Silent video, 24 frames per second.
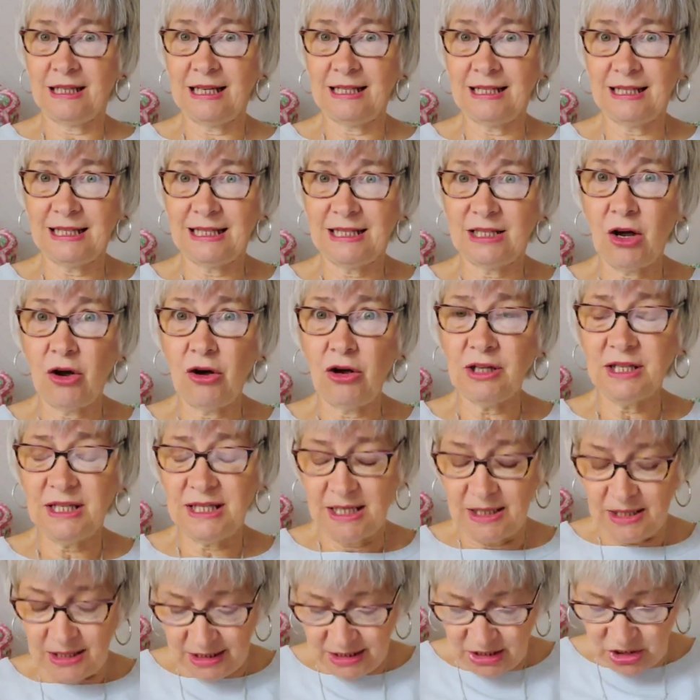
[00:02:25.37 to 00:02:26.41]
has darts
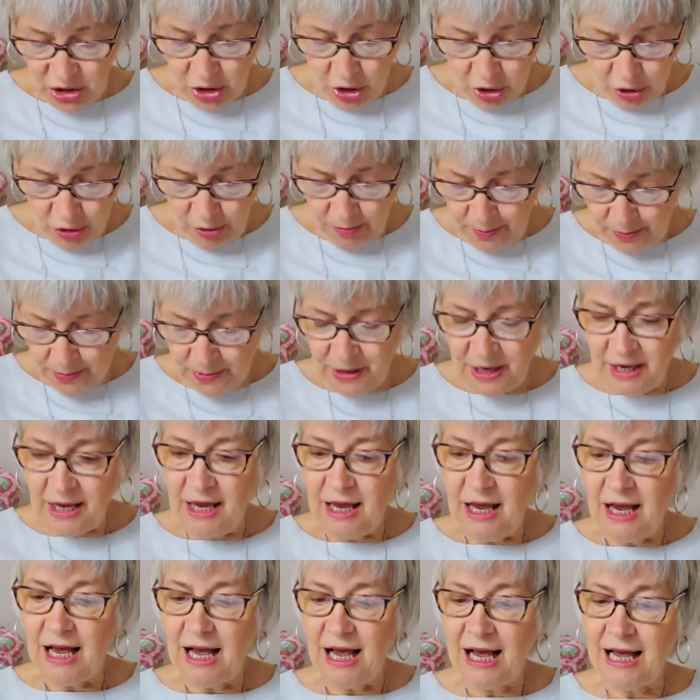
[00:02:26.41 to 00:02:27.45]
at the top,
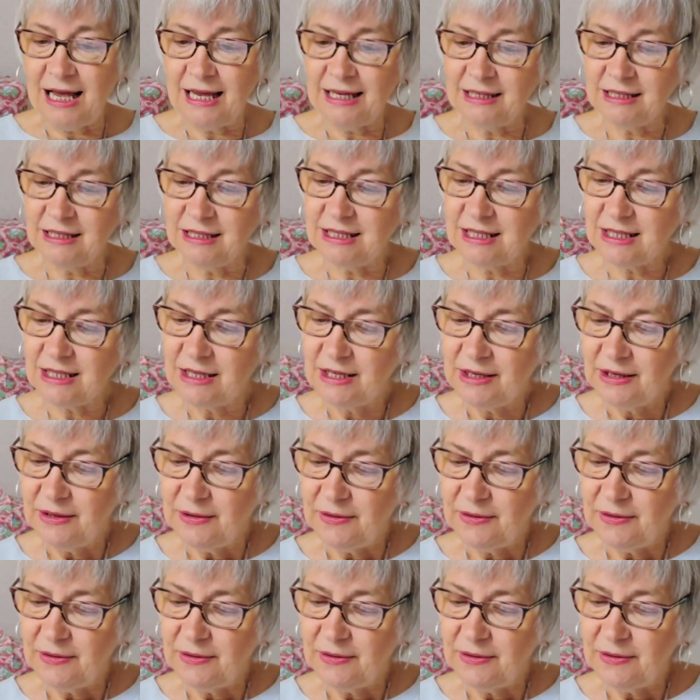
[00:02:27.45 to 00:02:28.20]
and